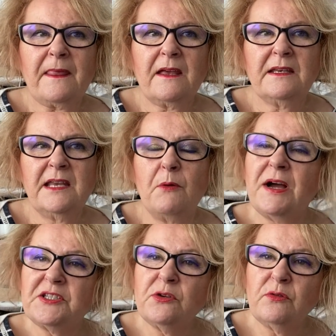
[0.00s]
Now, I
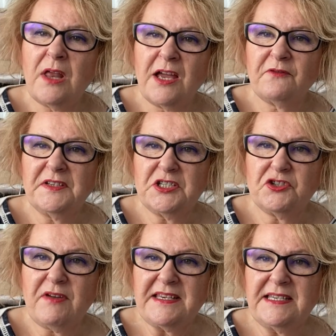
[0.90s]
do like fitted
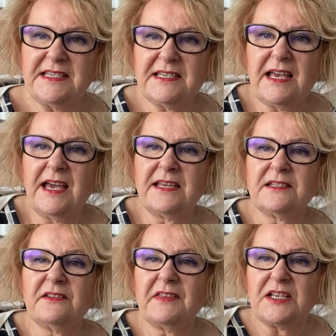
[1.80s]
dresses,
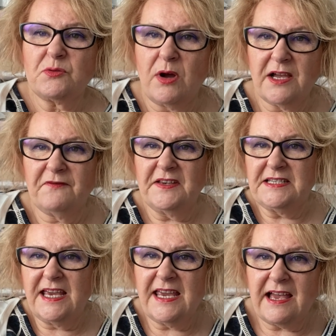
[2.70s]
and that's why I fit
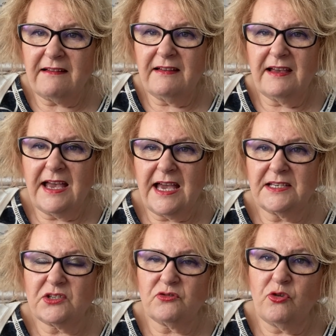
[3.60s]
here.
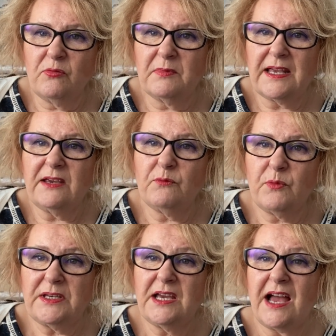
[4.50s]
And normally
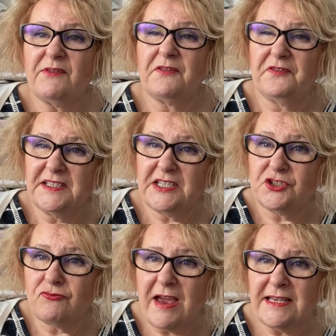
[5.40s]
when you have a fitted
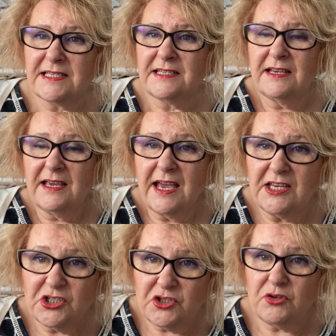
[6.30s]
dress
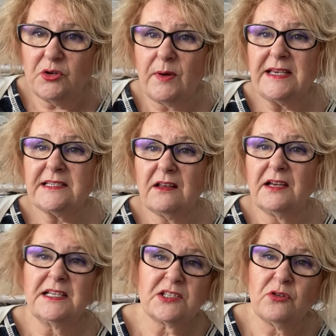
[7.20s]
and you do your
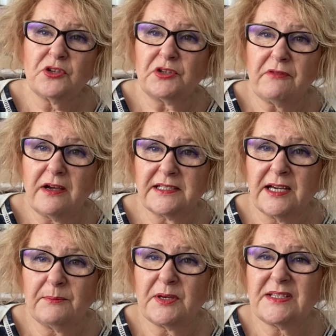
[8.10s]
waistline, it's not going to ride
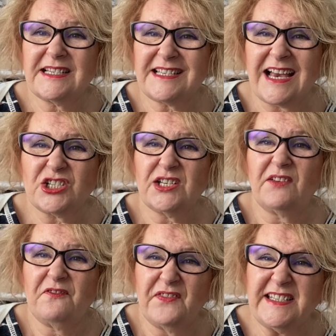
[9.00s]
up, because it's actually
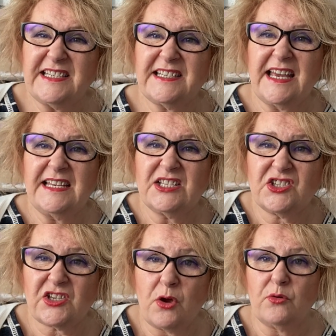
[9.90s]
fitted and it's
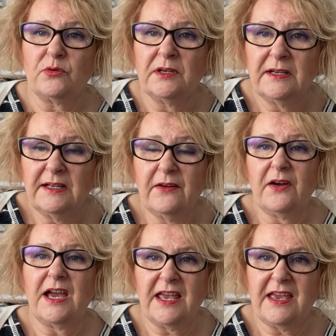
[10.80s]
sewn
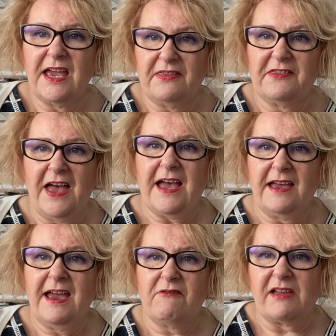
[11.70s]
at that
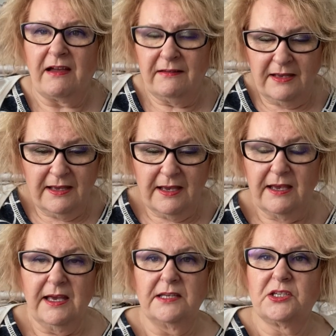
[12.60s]
area
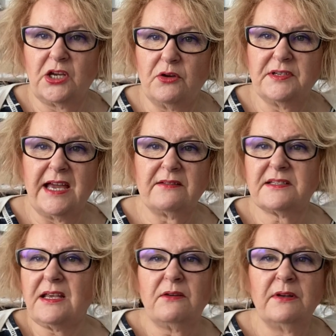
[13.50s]
to go down.
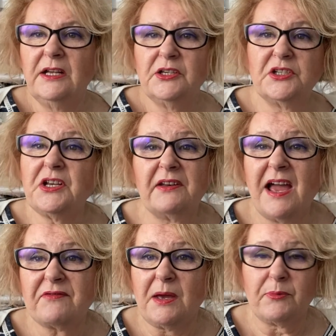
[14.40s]
So you don't
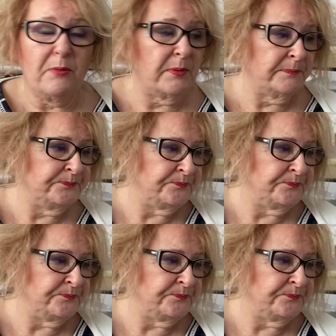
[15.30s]
have that problem.